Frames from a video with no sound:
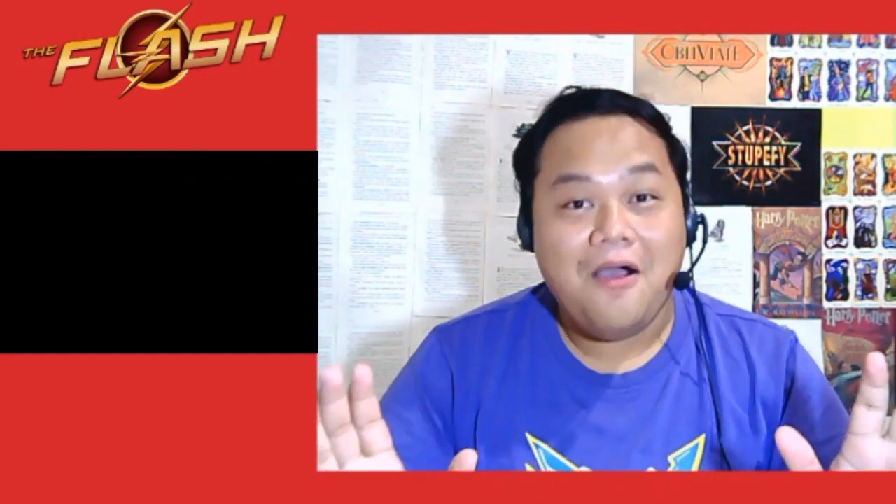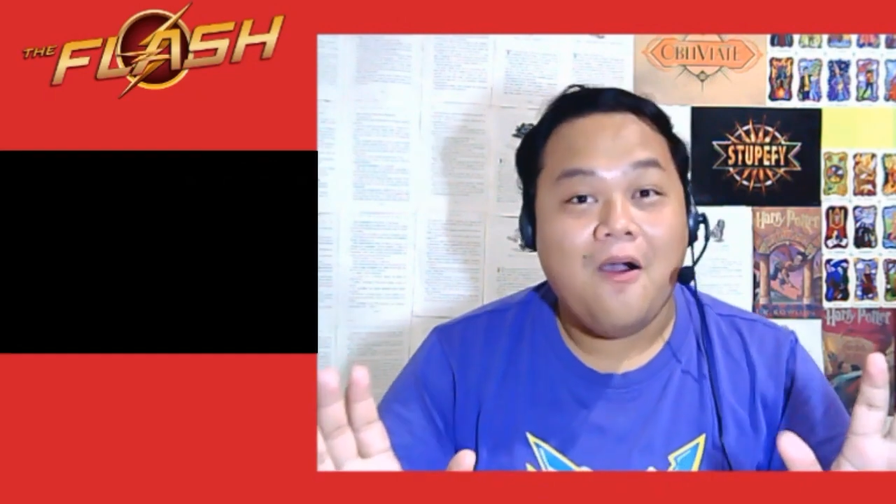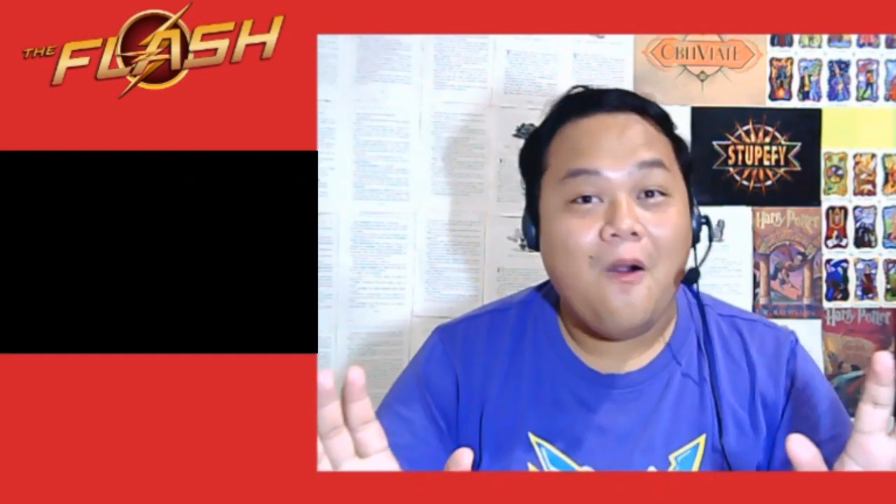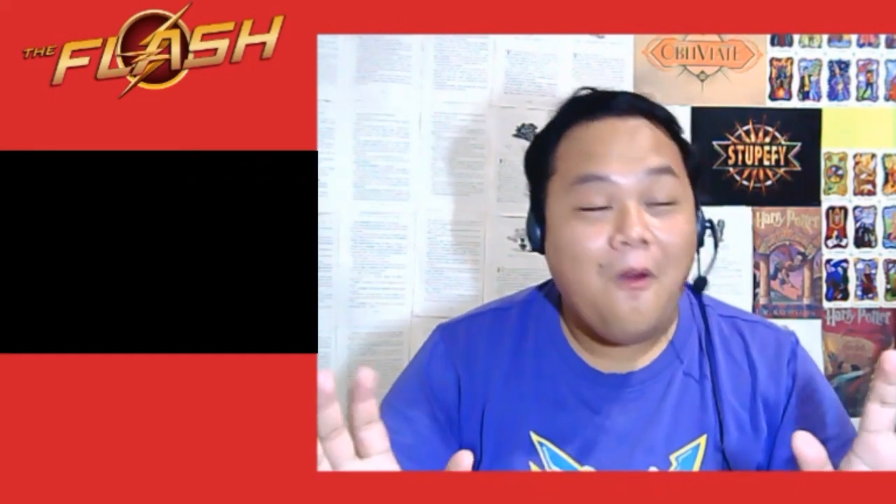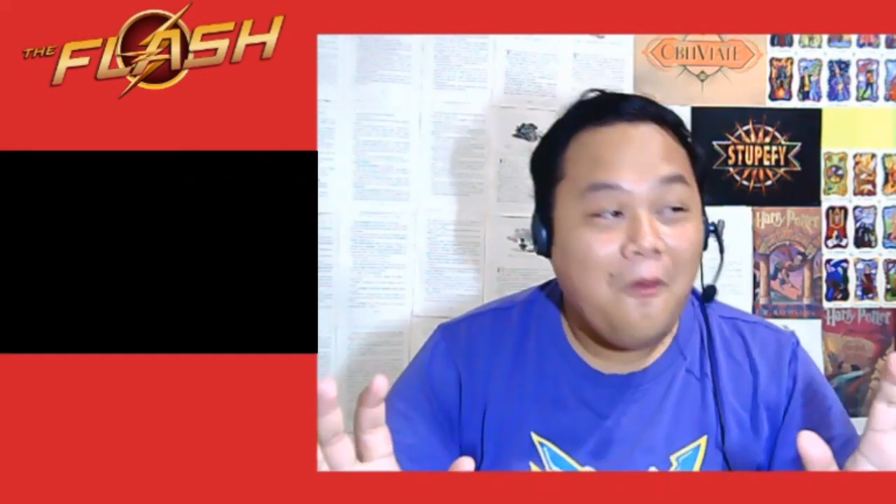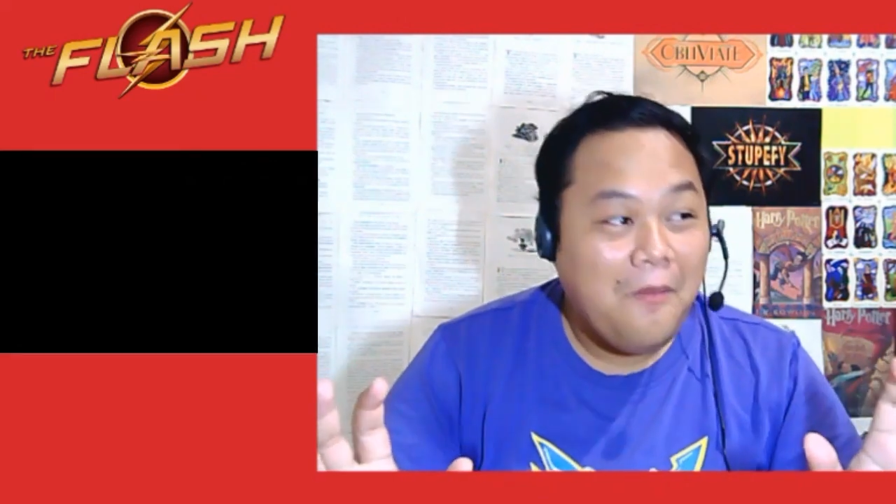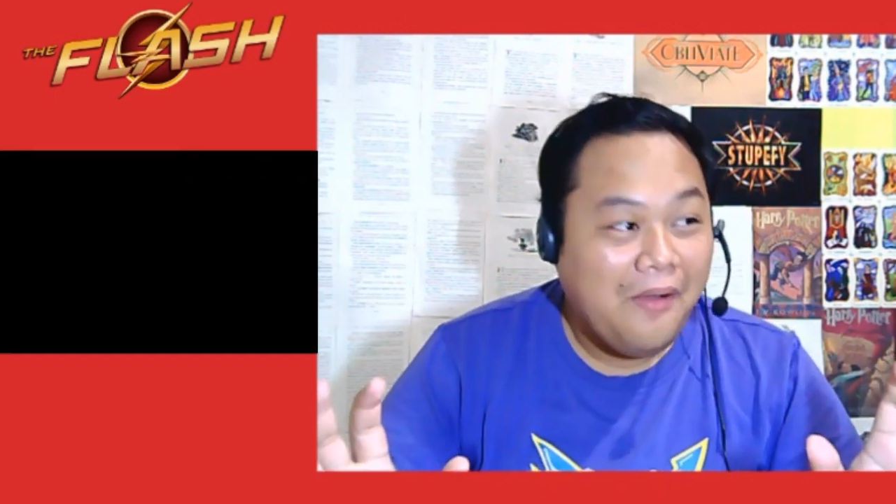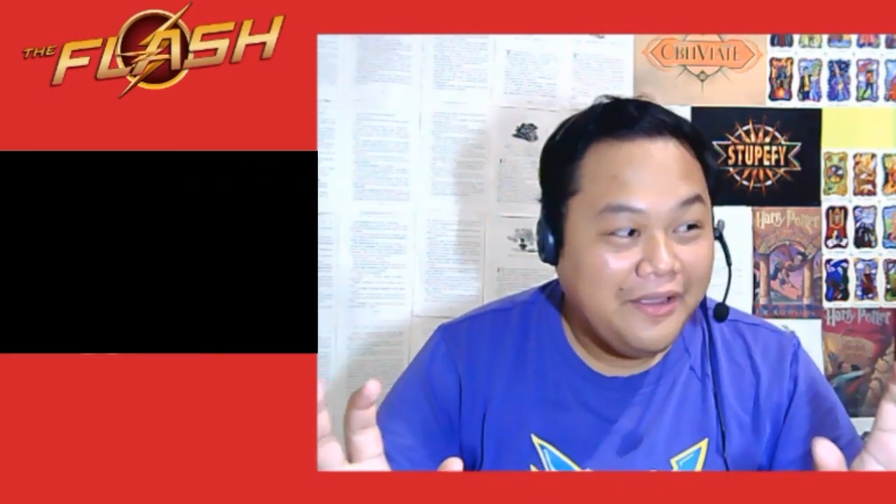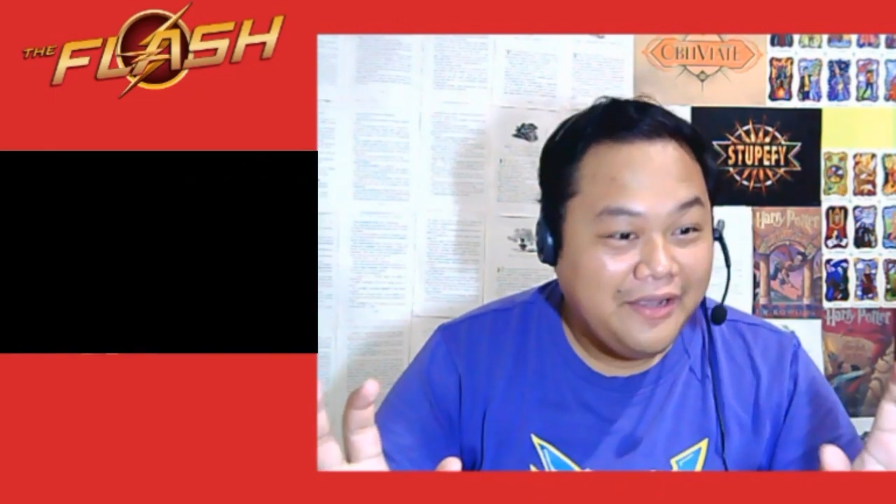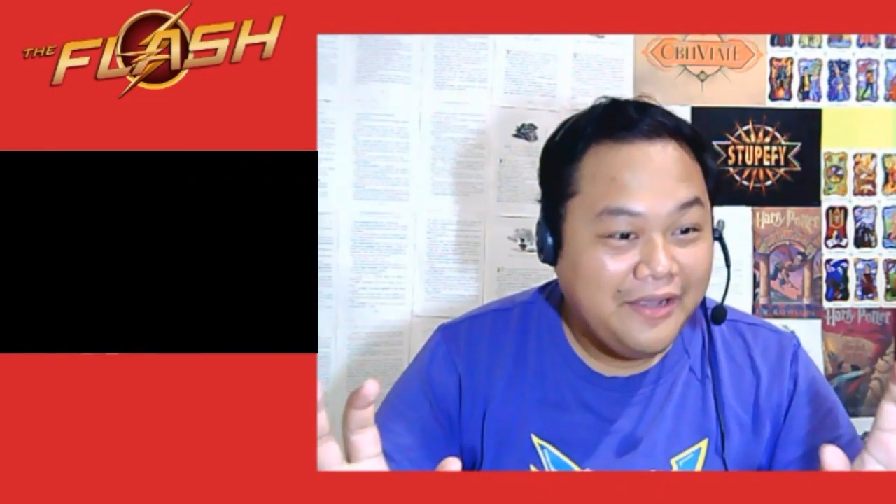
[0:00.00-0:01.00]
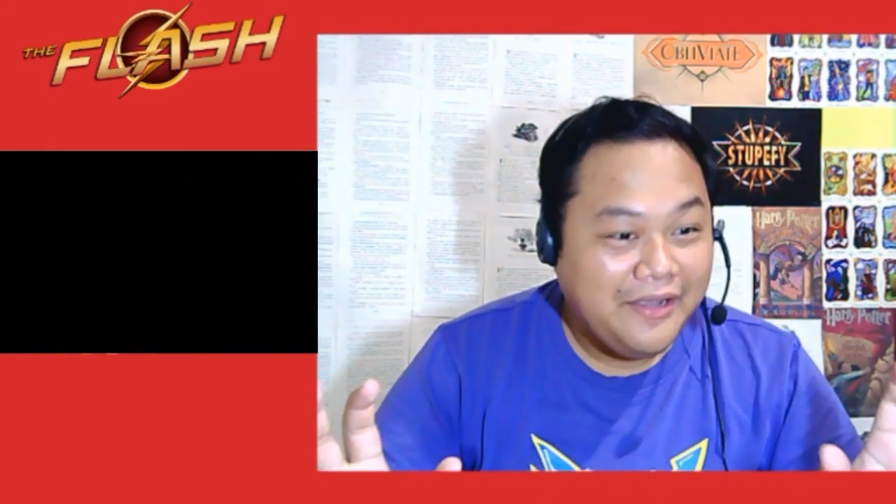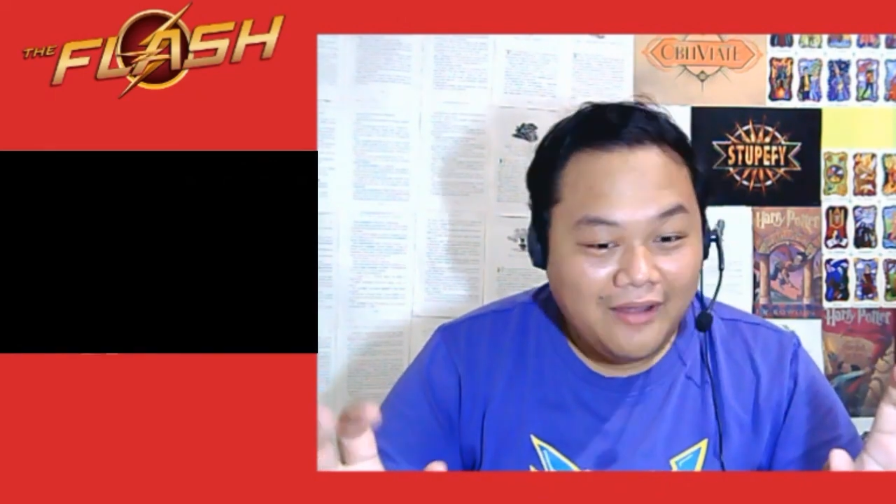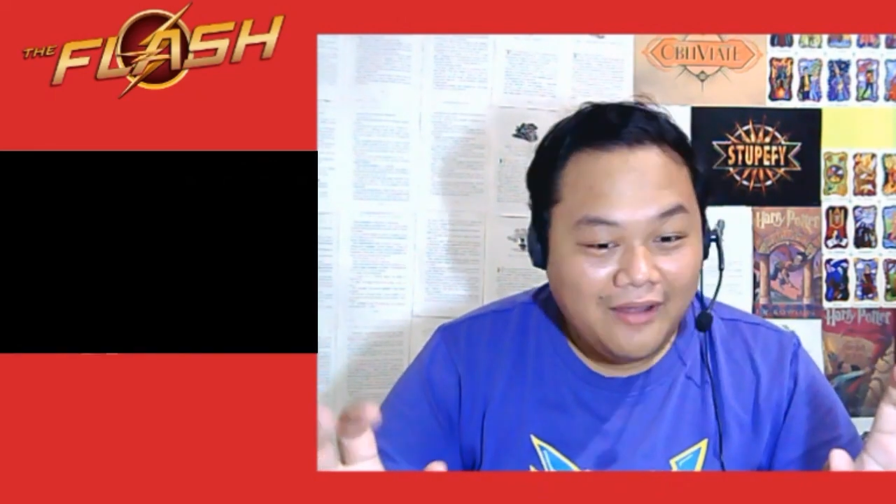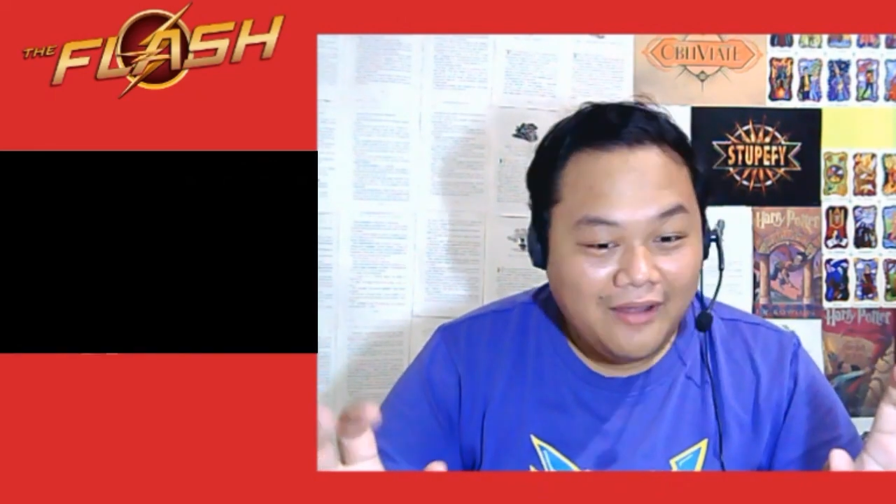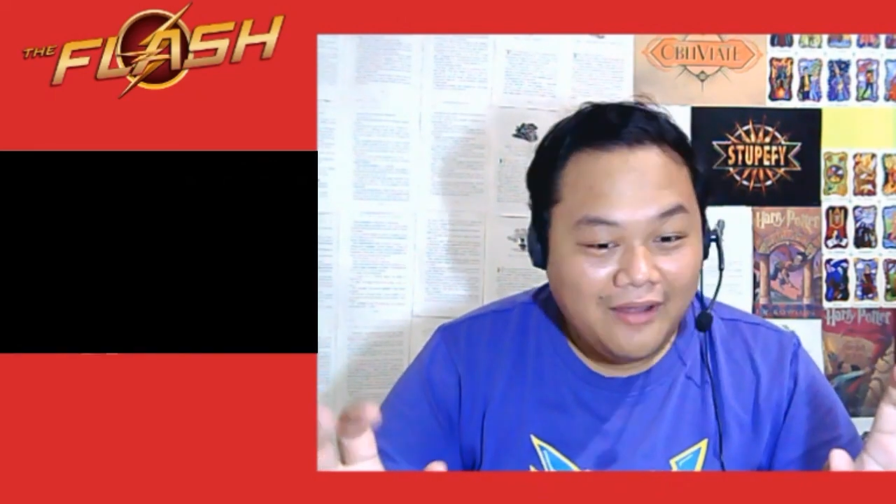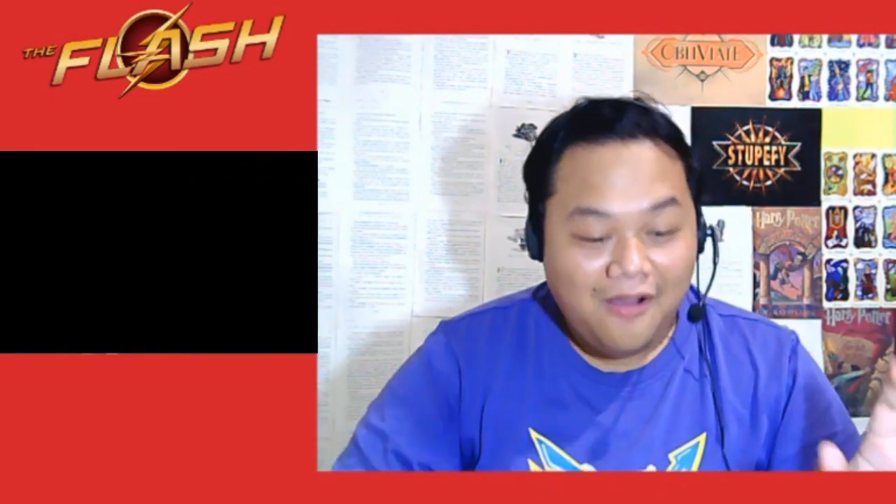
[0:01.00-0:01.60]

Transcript: Oh my god.